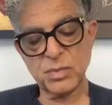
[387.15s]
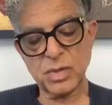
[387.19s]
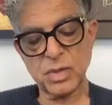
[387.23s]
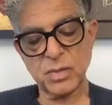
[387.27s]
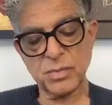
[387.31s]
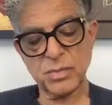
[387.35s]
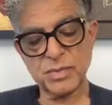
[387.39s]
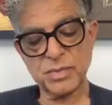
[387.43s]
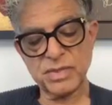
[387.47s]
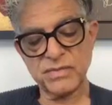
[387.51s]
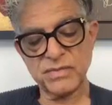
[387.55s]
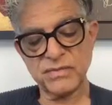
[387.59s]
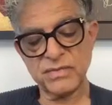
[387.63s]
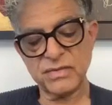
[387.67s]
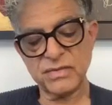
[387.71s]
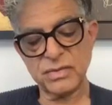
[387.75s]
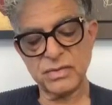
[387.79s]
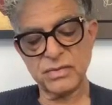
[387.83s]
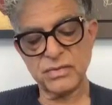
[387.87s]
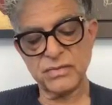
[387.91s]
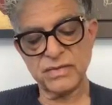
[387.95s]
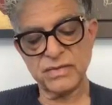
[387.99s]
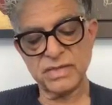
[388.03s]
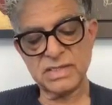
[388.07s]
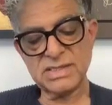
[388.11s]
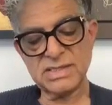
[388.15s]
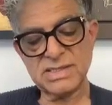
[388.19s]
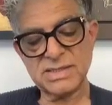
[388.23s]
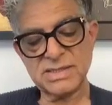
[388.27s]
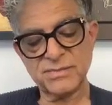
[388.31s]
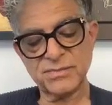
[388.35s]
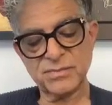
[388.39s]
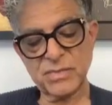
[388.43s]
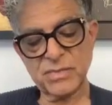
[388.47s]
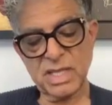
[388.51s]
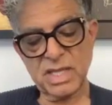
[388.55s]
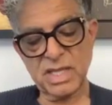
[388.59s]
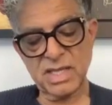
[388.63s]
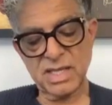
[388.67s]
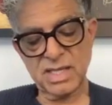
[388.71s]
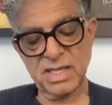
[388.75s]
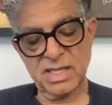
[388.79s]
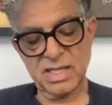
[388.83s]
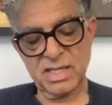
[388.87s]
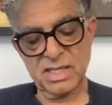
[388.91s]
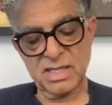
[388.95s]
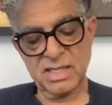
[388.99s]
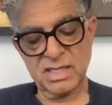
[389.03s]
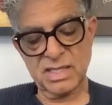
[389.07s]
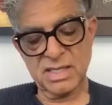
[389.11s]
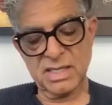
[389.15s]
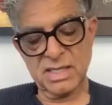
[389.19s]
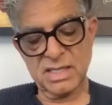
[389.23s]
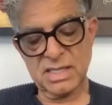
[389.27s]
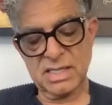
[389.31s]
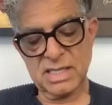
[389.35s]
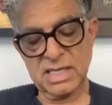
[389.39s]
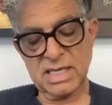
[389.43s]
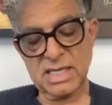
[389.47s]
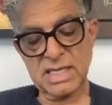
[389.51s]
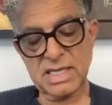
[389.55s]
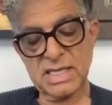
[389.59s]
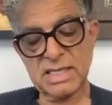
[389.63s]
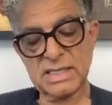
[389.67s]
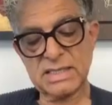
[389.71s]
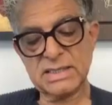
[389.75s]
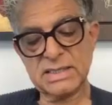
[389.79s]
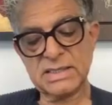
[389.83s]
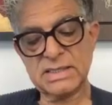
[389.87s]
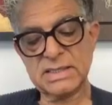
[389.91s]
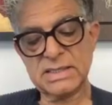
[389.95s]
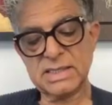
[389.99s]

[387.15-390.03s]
property of the universe that